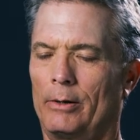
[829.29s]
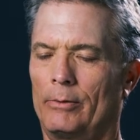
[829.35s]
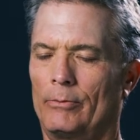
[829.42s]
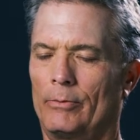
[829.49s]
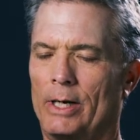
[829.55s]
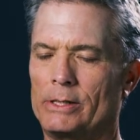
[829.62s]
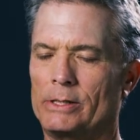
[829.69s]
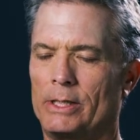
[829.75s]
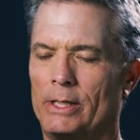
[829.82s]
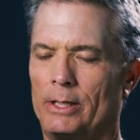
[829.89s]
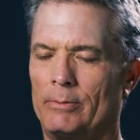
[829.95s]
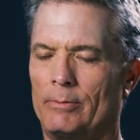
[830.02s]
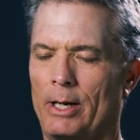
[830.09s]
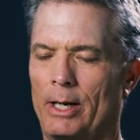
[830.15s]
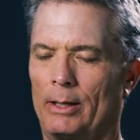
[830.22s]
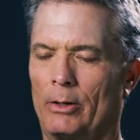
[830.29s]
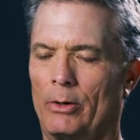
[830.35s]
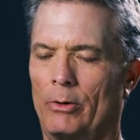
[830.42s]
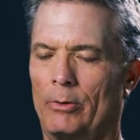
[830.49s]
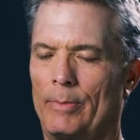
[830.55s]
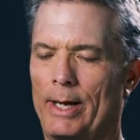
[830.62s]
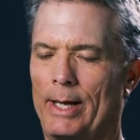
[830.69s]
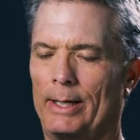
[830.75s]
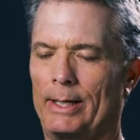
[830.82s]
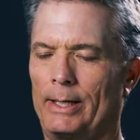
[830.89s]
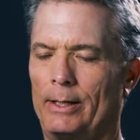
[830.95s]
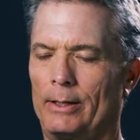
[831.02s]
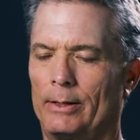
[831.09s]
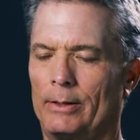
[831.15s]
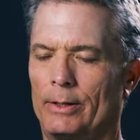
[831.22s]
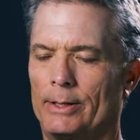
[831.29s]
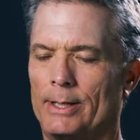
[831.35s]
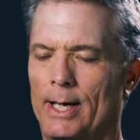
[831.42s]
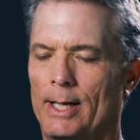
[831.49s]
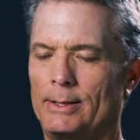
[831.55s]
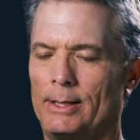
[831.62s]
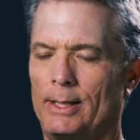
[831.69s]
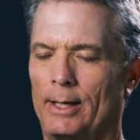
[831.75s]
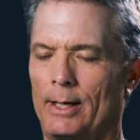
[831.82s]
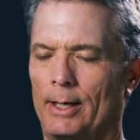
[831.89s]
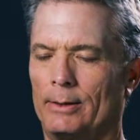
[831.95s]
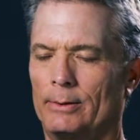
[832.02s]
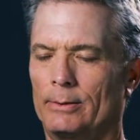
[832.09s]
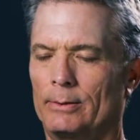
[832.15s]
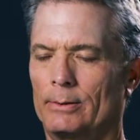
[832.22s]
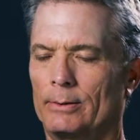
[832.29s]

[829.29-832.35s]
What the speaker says: resting in my lower belly here, the Dantian.